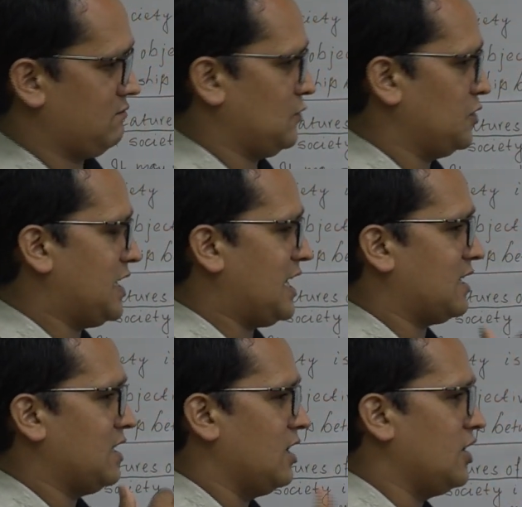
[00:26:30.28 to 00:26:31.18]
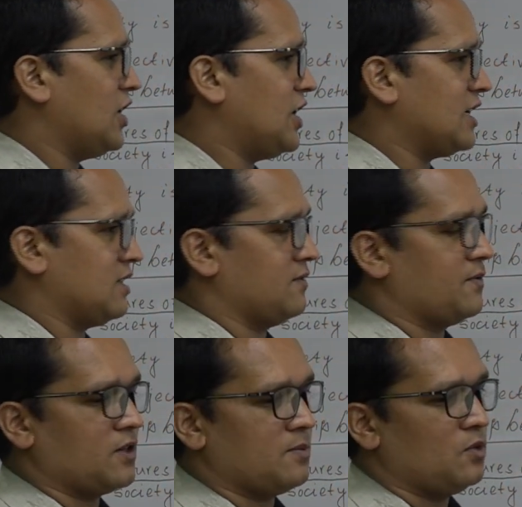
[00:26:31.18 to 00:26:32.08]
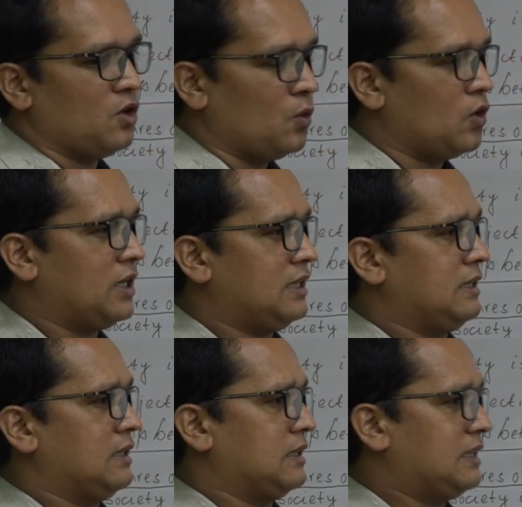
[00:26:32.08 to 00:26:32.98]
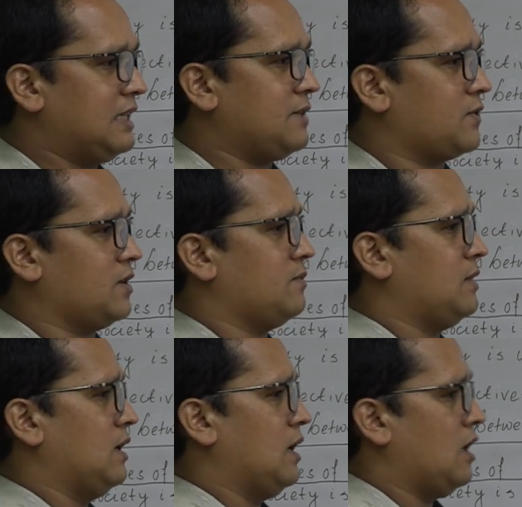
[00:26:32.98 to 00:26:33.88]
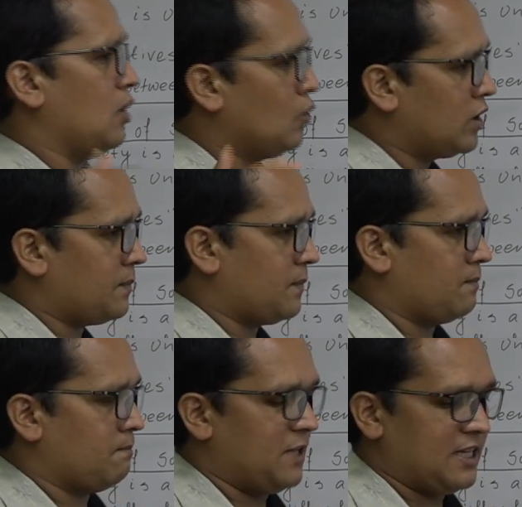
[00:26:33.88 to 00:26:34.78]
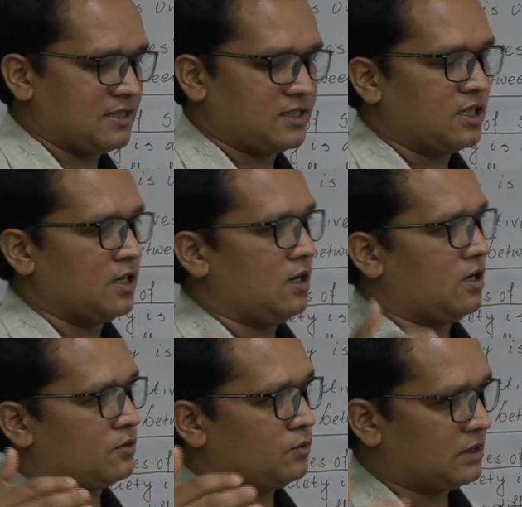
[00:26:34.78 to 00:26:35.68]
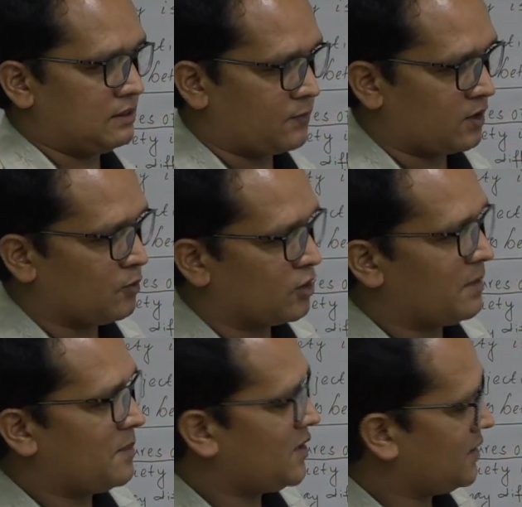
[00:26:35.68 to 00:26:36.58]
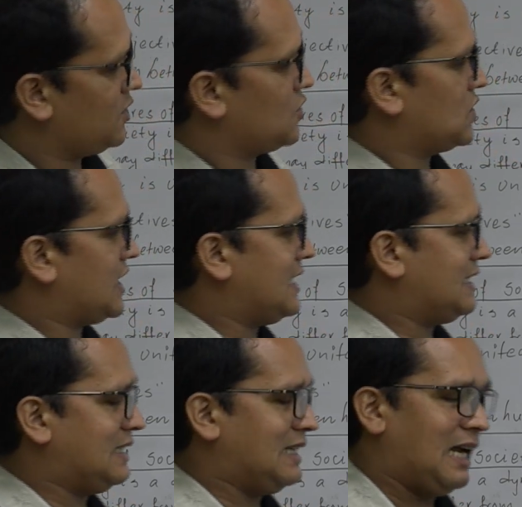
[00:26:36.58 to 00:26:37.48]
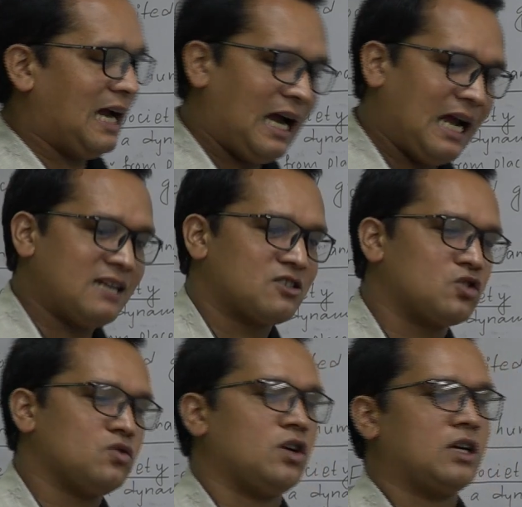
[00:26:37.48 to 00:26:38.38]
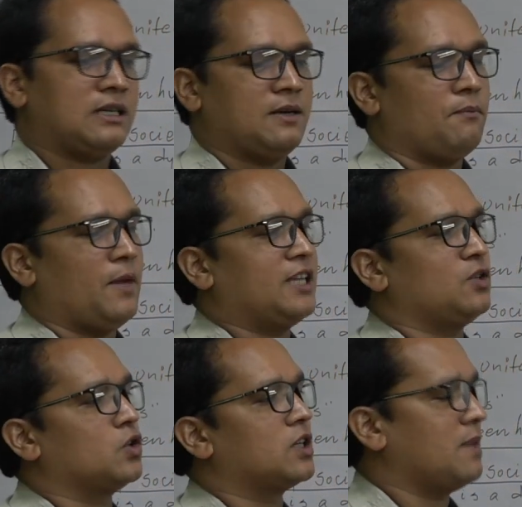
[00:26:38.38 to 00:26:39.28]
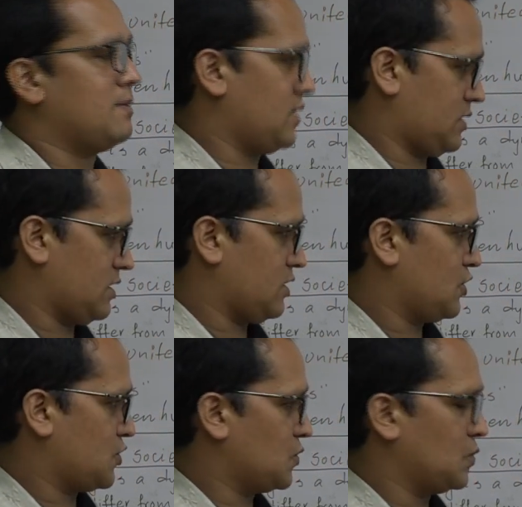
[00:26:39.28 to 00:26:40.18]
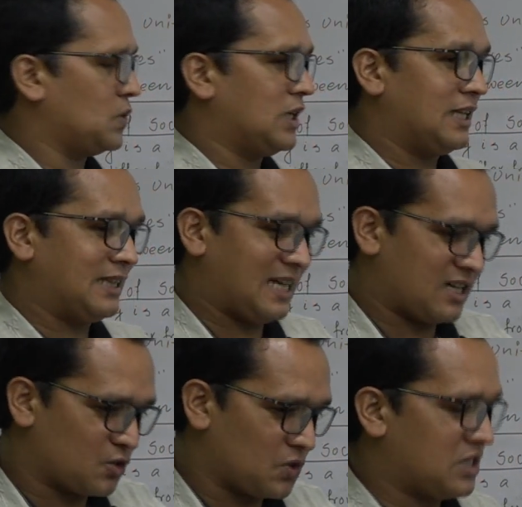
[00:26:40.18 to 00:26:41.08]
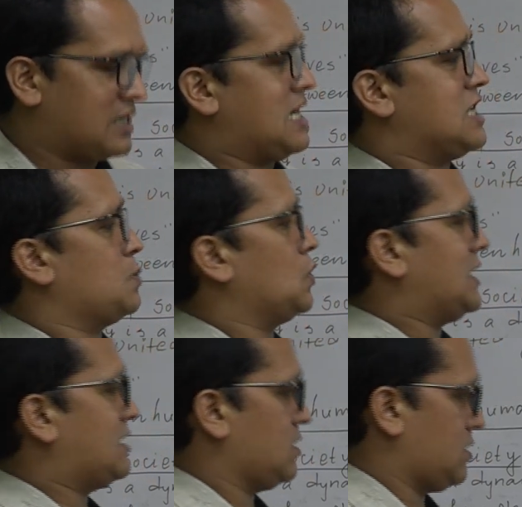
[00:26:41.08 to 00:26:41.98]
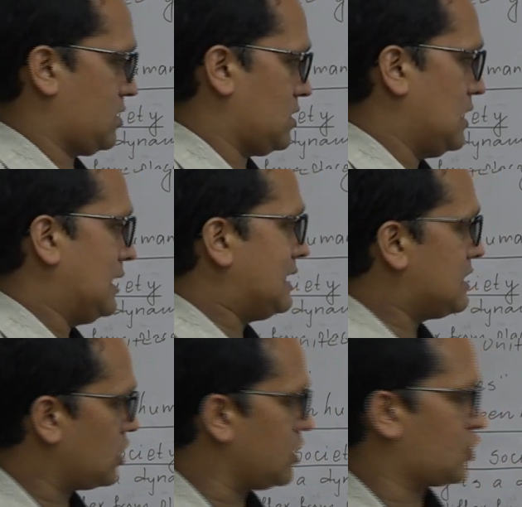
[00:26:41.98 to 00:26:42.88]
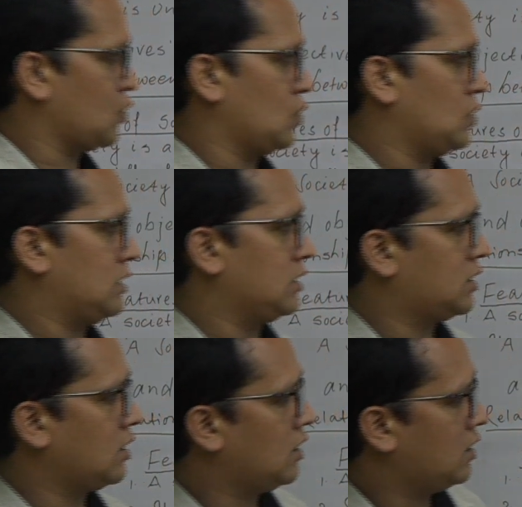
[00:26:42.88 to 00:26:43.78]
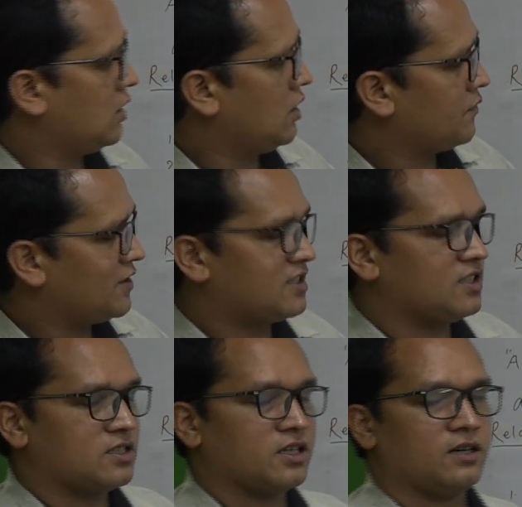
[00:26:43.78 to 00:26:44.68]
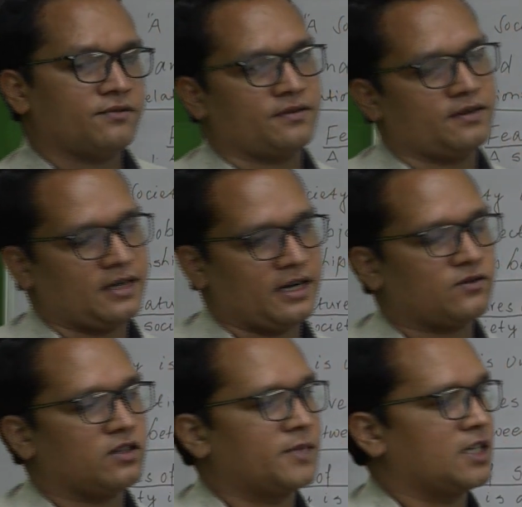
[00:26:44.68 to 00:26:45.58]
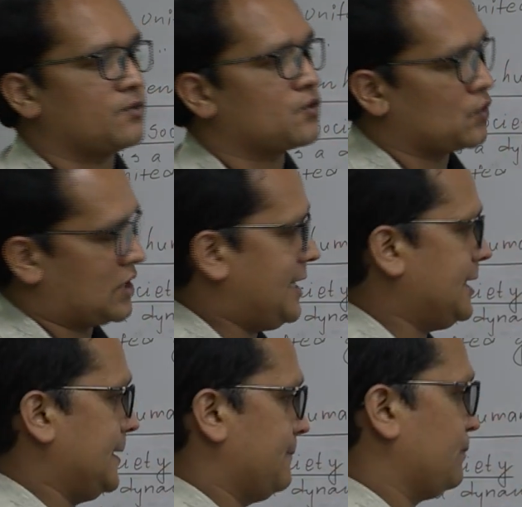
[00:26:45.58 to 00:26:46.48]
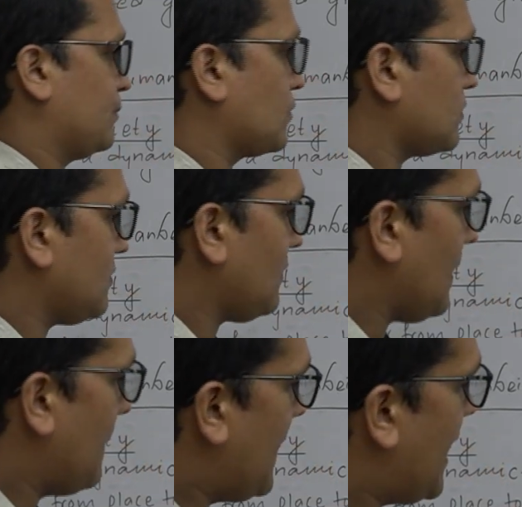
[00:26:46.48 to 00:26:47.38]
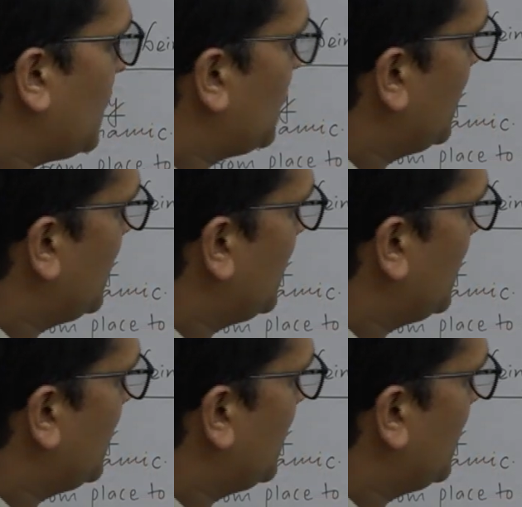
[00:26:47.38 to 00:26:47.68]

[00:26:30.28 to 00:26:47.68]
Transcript: we are learning from one thing, from one place or from one member of the society, and so on by the other members. So that social transportations is also the features of development of society. Now